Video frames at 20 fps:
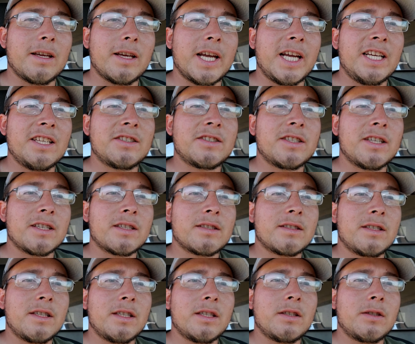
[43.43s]

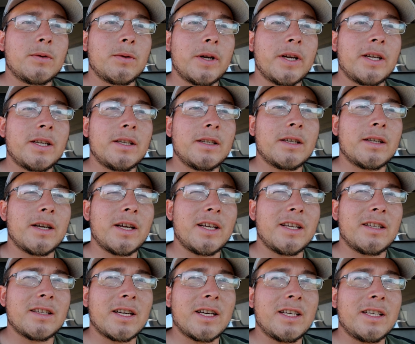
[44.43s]
860 to
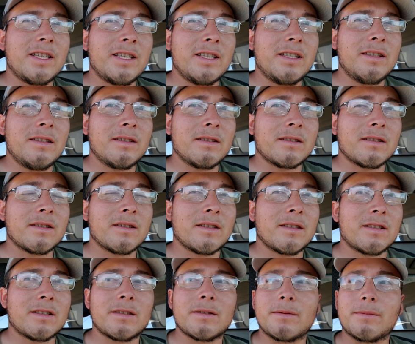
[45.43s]
890.
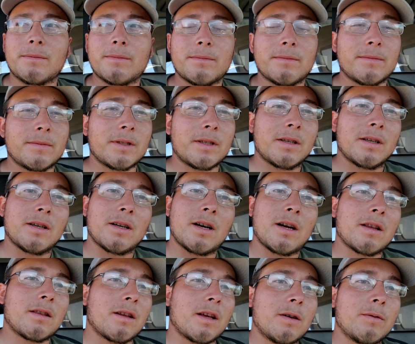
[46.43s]
I
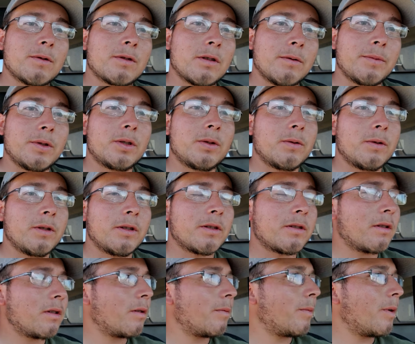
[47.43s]
thought it was gonna be shooting
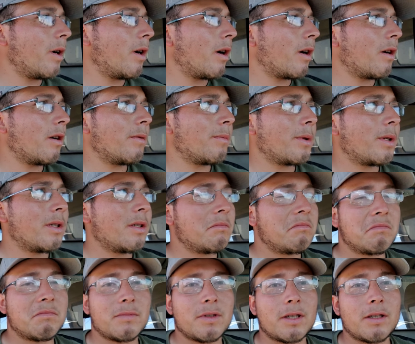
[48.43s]
just a little bit hotter, but
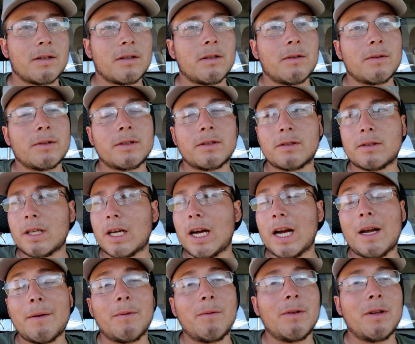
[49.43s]
I don't know. I
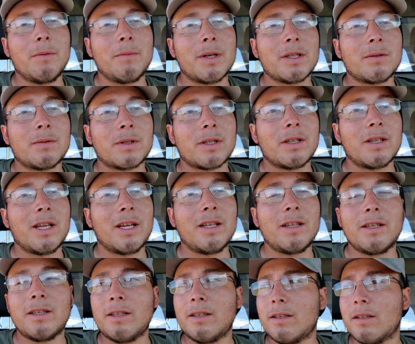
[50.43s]
haven't really messed with it
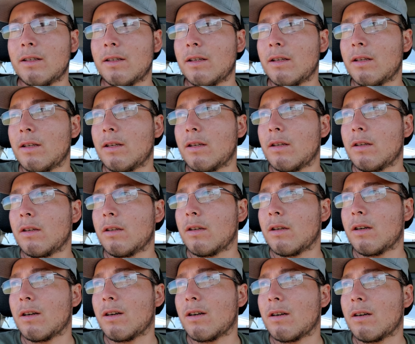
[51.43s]
lately.
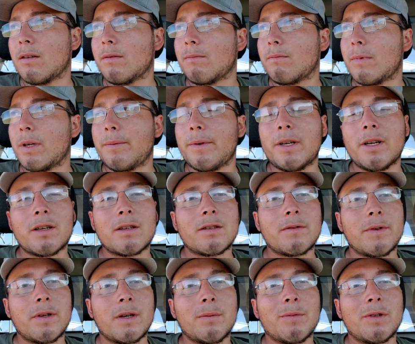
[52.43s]
Maybe next
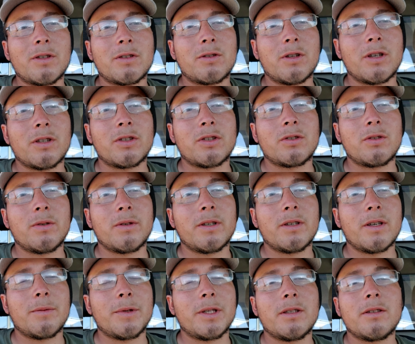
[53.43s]
video I'm gonna try to shoot it.
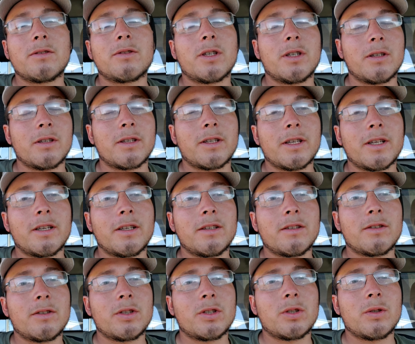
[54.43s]
Try to get
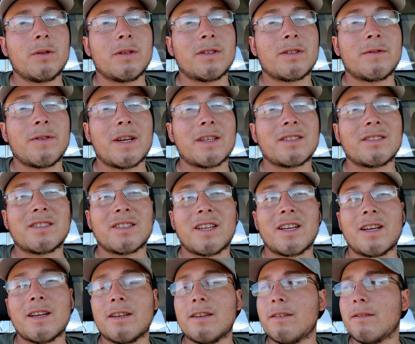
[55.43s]
it to shoot as fast as it
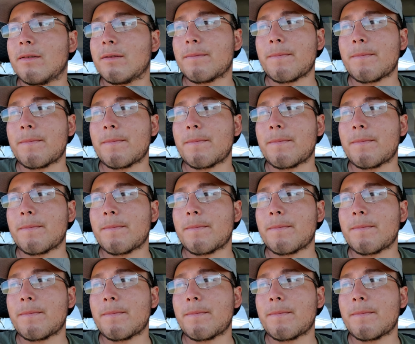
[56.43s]
can.